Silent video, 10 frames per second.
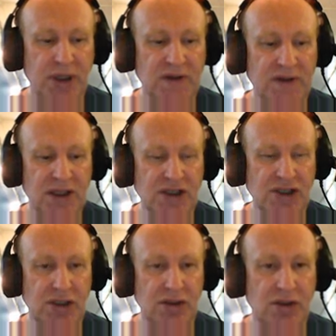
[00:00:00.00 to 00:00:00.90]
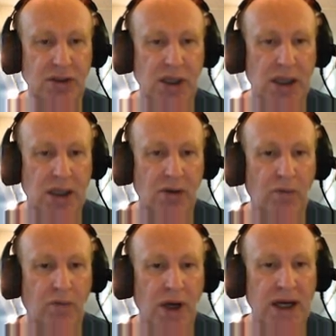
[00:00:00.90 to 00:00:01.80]
attention,
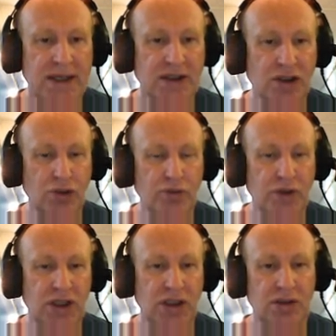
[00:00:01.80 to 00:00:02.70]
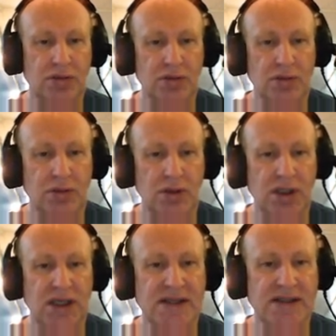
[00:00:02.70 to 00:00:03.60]
white queen
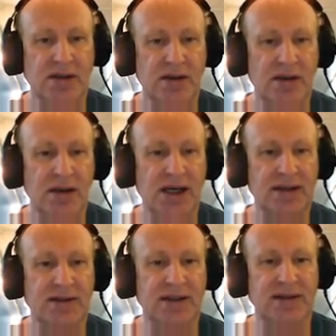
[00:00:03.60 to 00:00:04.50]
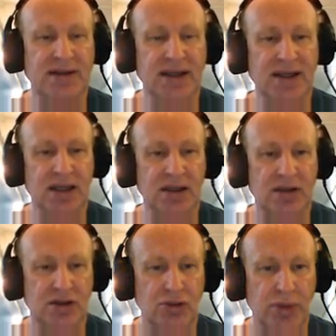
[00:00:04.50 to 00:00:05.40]
is not attacking
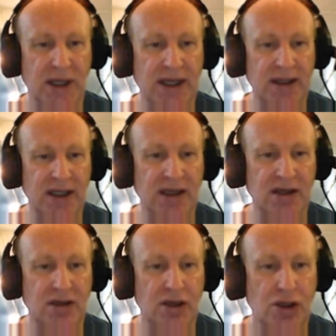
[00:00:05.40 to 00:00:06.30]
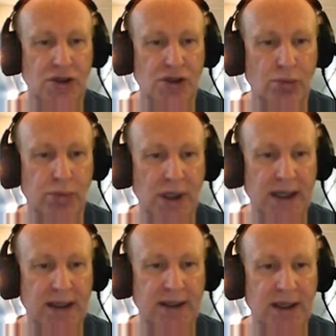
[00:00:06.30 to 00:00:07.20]
the black king. So
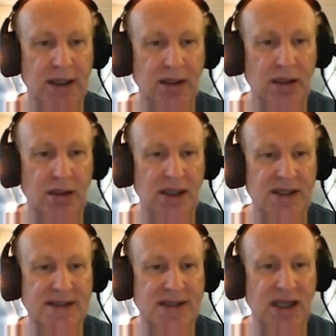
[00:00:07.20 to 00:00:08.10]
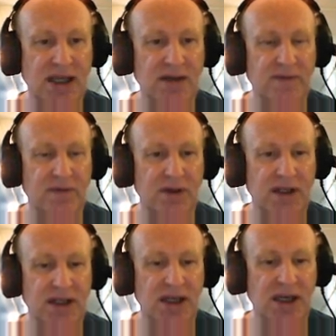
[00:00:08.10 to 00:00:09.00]
black king is safe
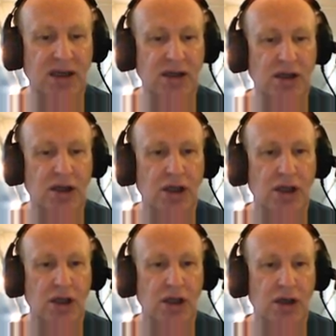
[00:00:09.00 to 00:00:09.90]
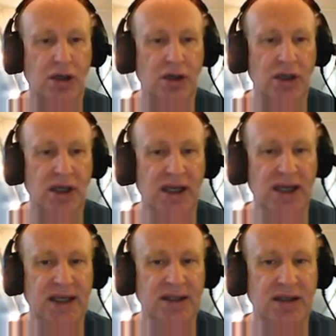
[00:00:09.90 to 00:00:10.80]
here on
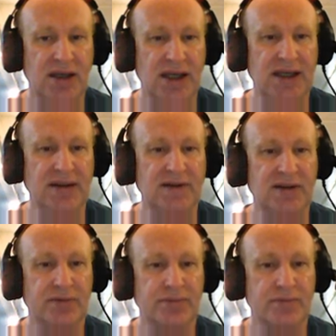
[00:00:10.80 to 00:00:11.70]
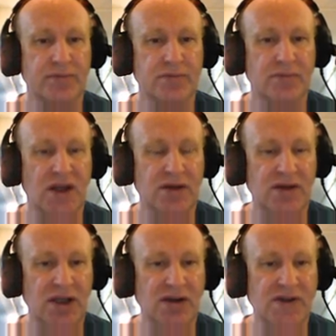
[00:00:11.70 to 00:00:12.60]
a8.
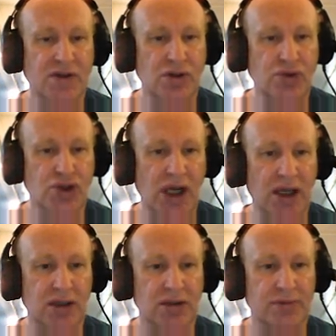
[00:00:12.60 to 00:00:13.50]
There is no check.